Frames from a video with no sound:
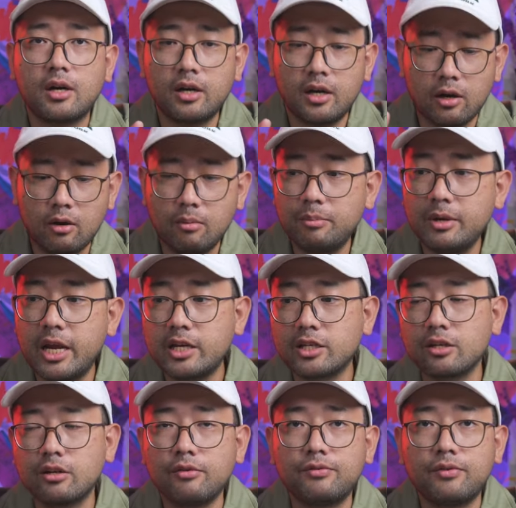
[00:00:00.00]
are a
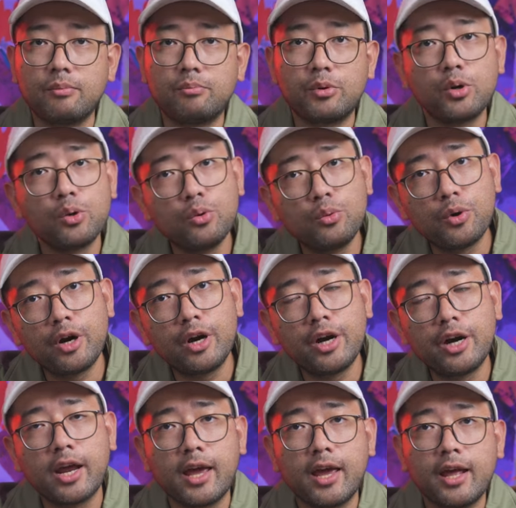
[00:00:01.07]
combination of a
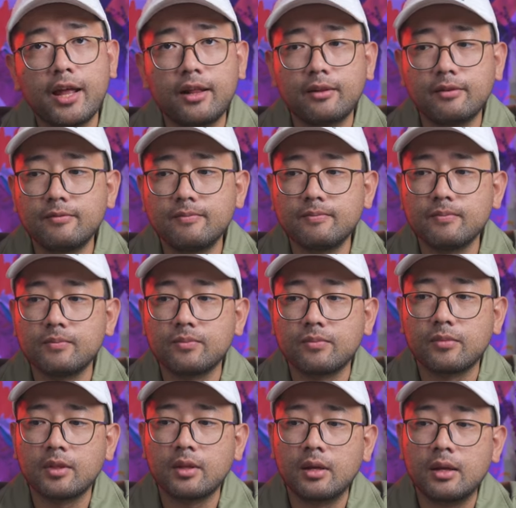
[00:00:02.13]
brewer and
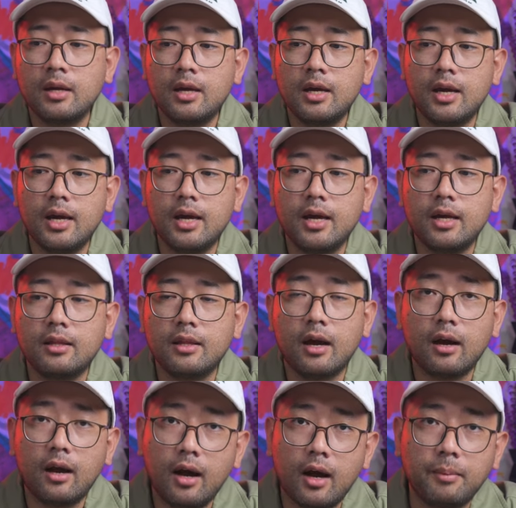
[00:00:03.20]
a
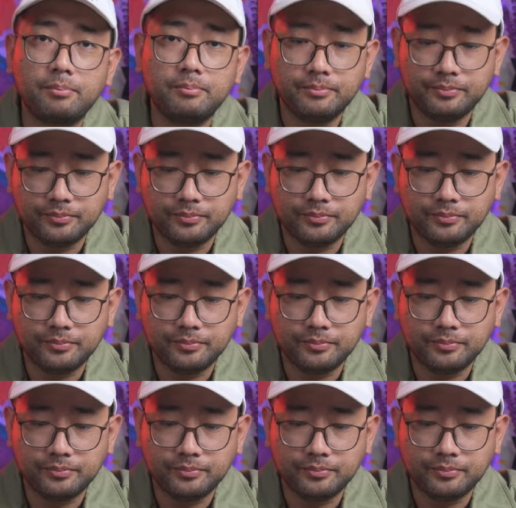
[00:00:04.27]
cup,